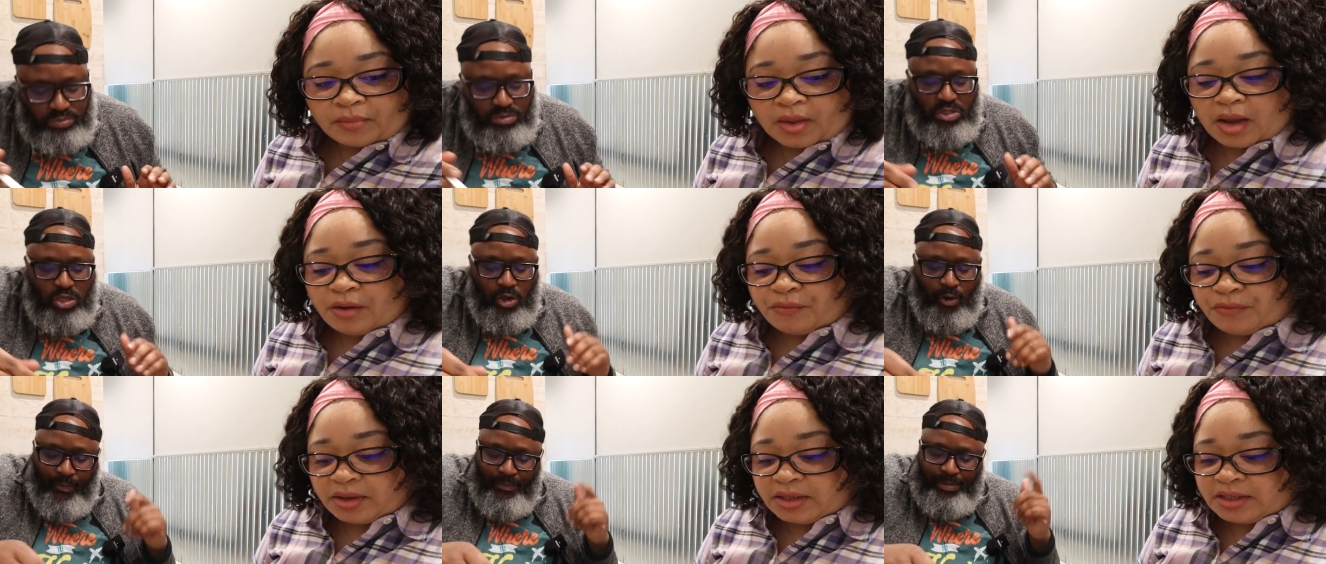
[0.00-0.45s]

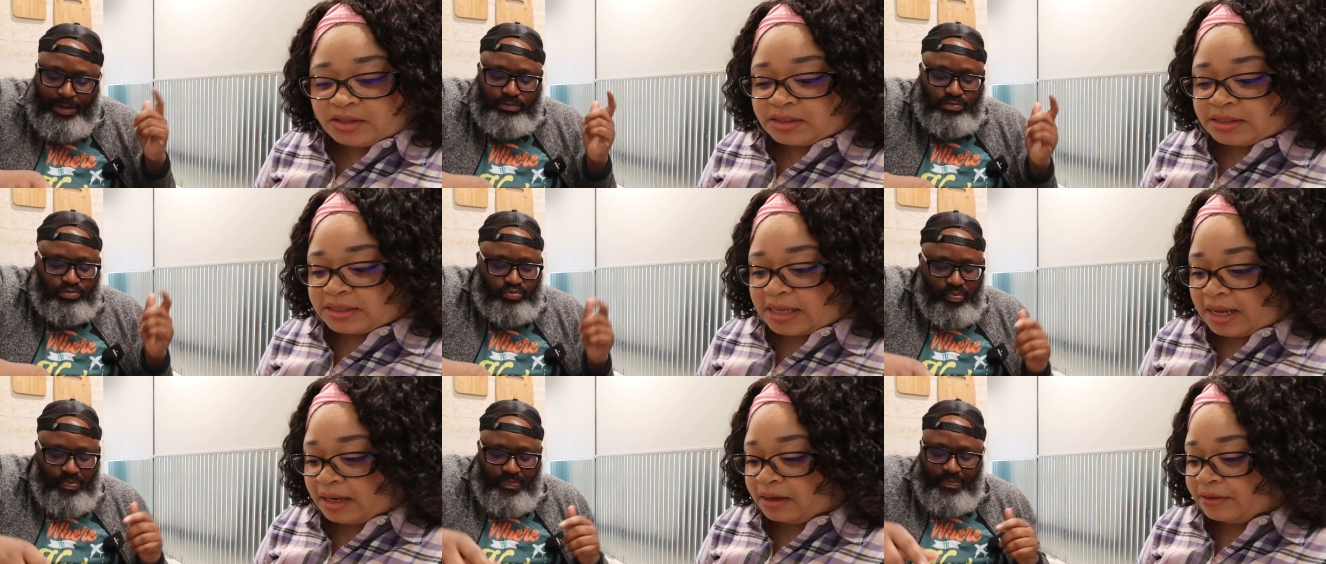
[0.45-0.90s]
Speaker 1: It really
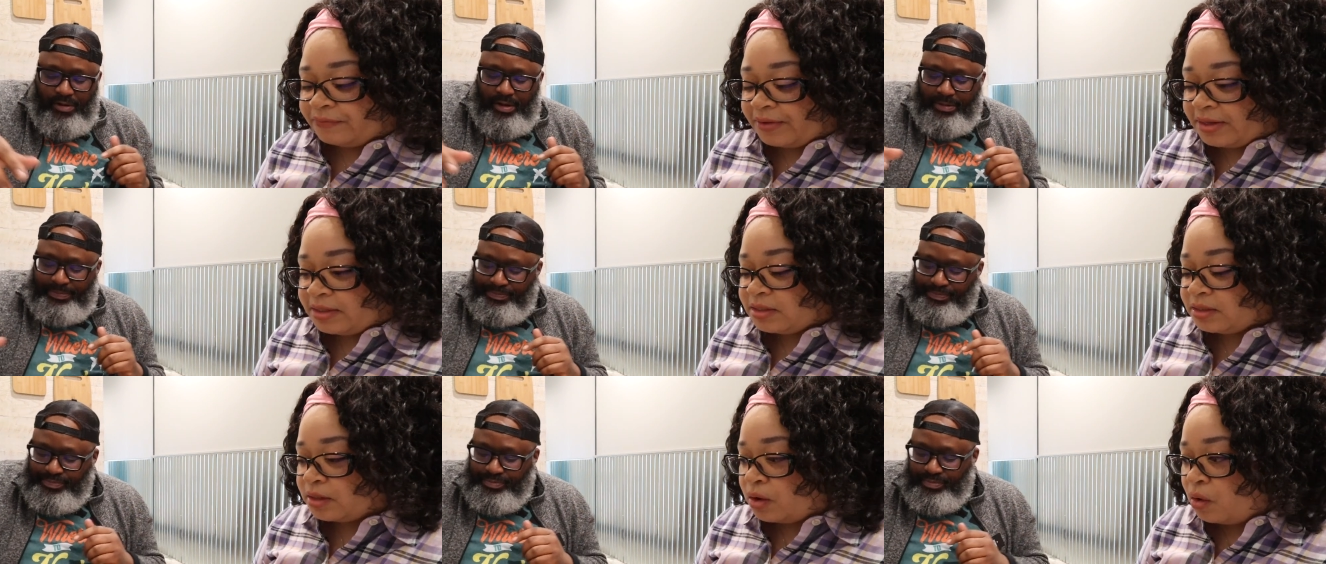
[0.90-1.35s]
just
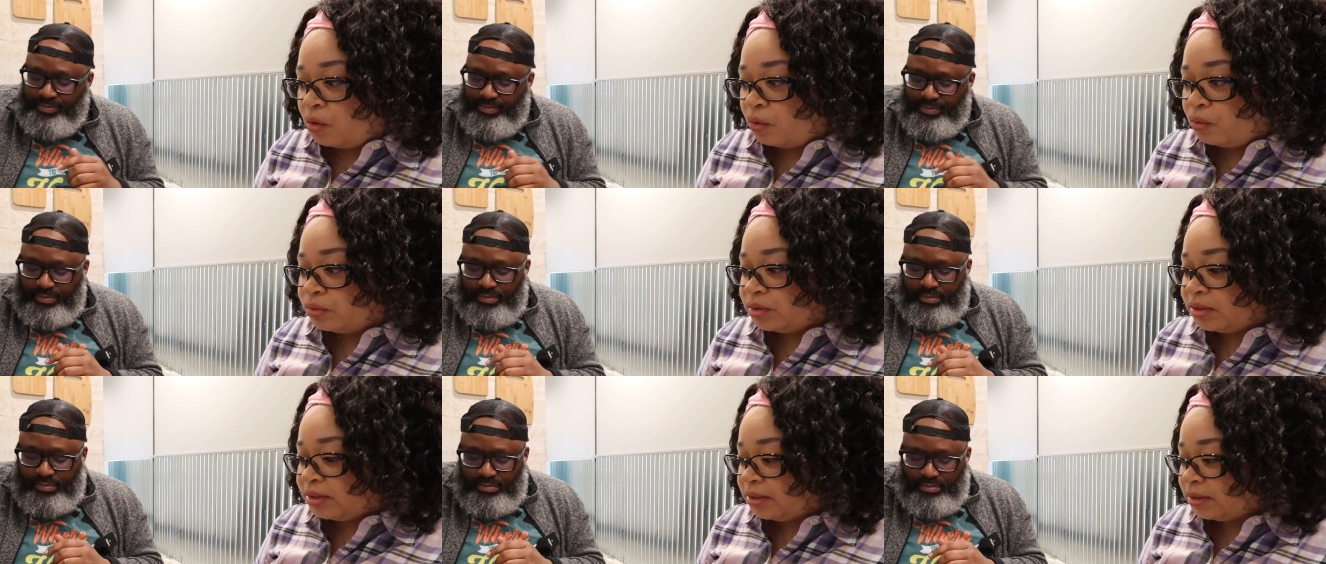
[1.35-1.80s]
elevates the
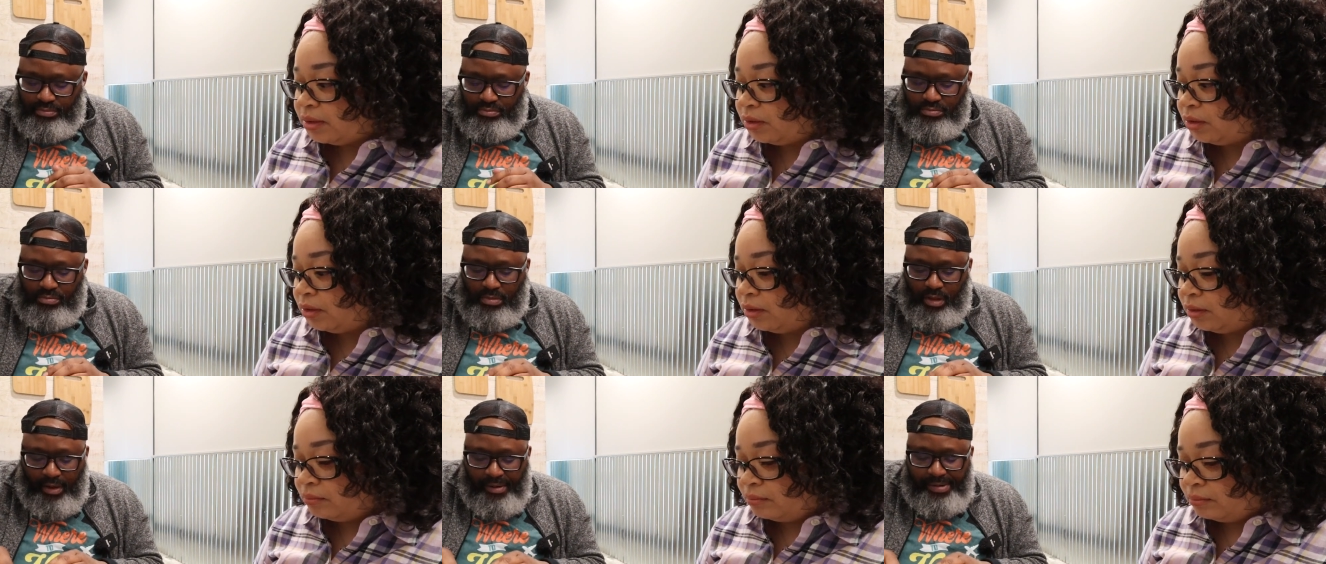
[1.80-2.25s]
whole
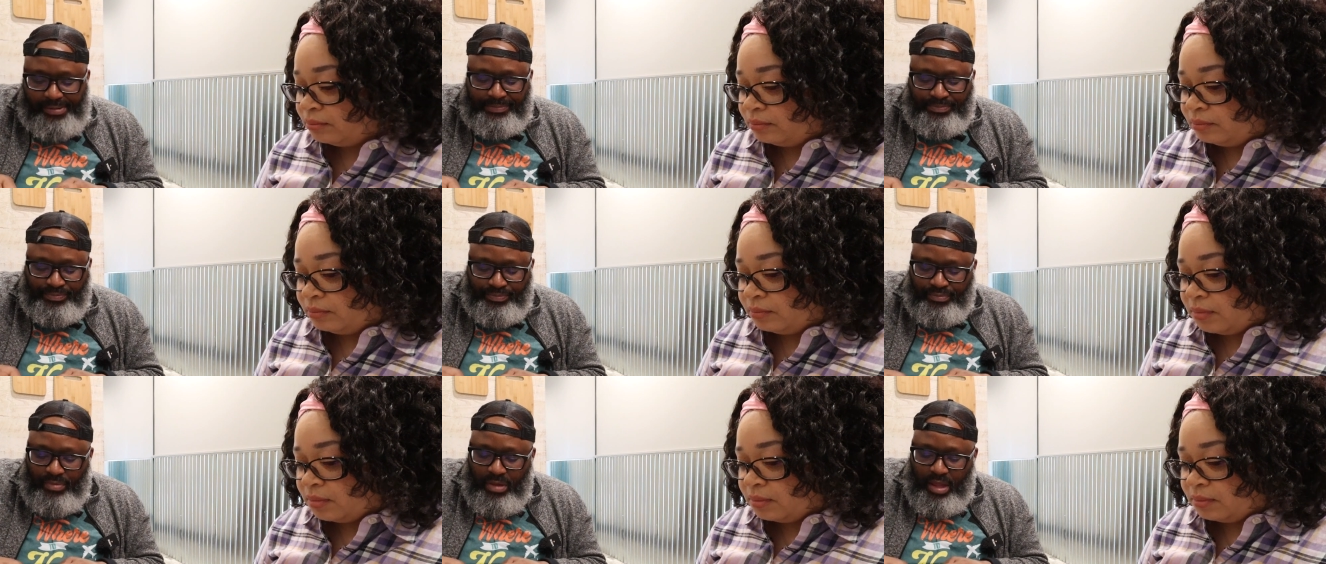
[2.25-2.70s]
dish.
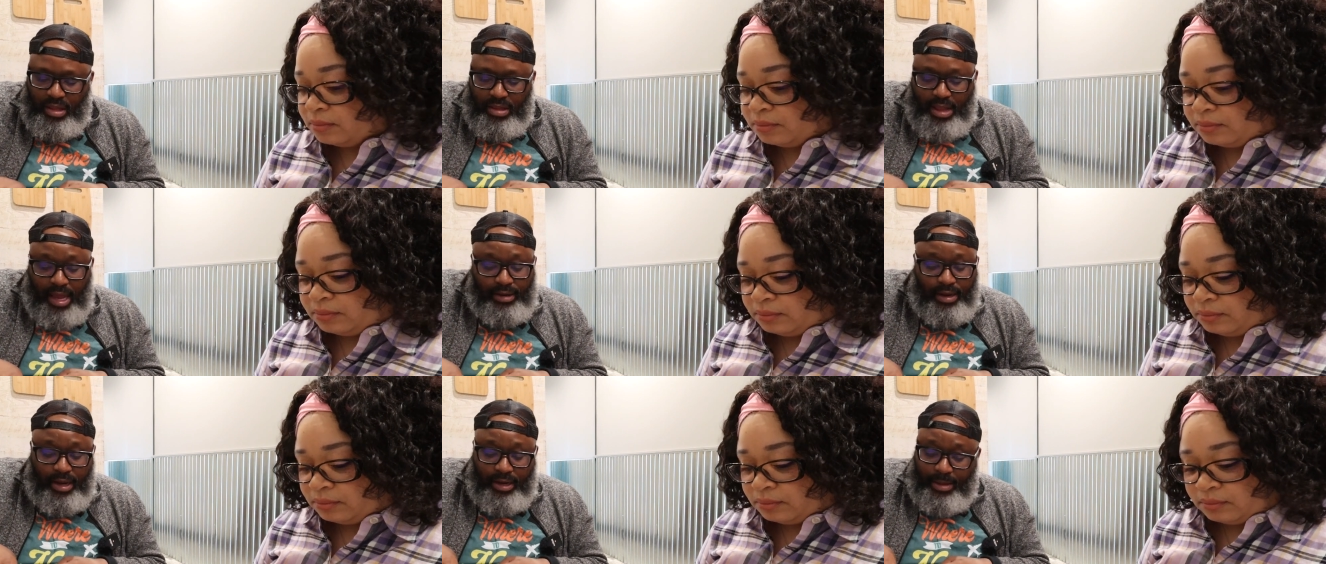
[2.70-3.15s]

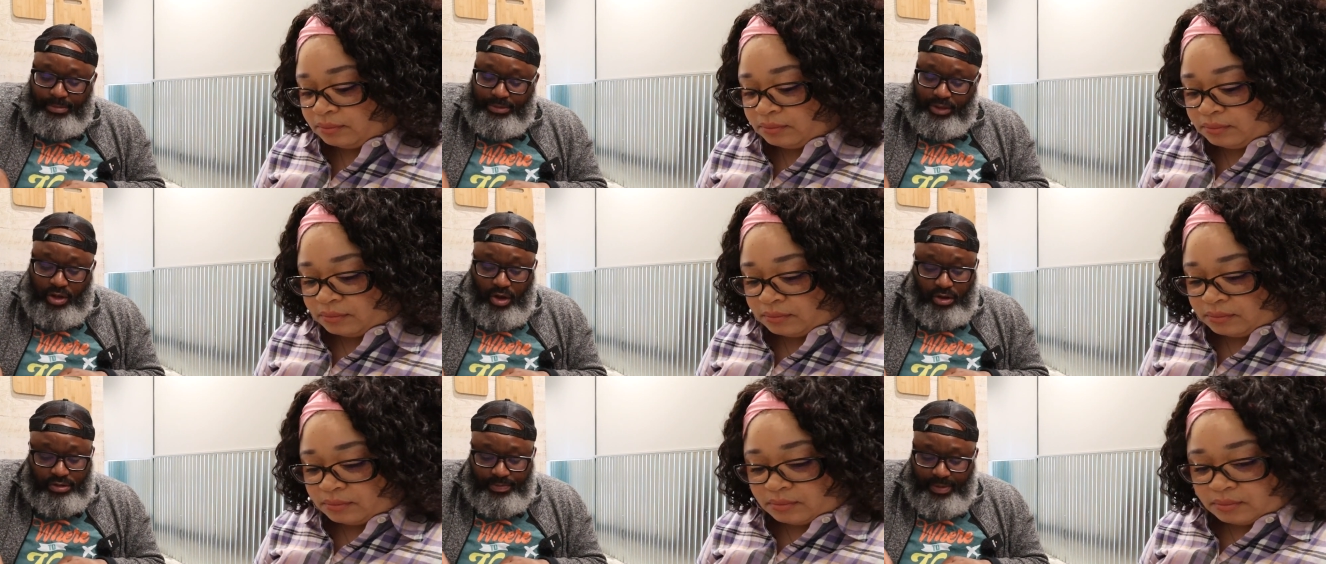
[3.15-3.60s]
Speaker 2: That, that damn
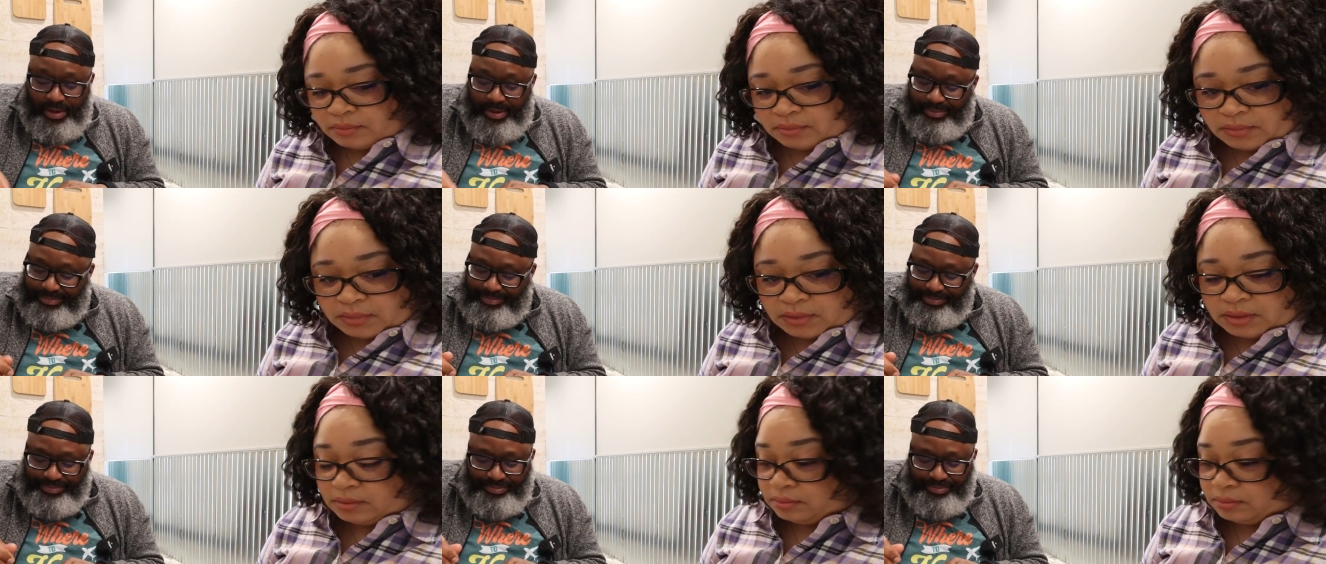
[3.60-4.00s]
sauce, man.